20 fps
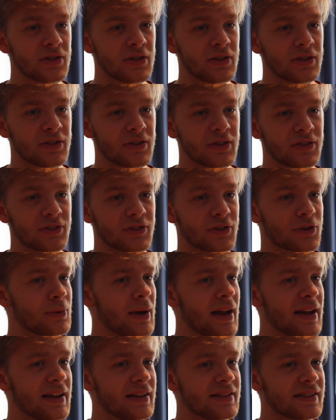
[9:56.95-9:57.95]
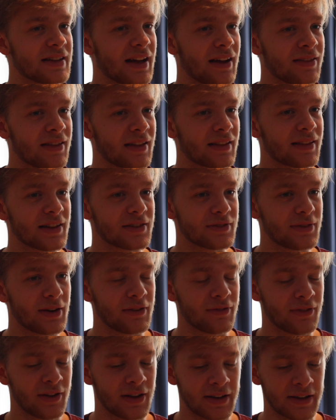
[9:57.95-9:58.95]
to grades. I think that's
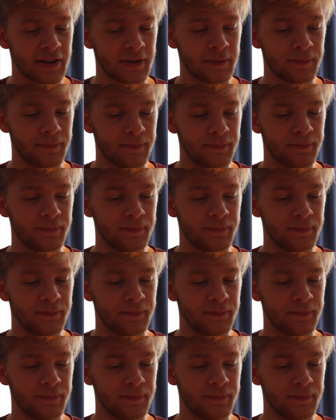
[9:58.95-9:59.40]
very funny.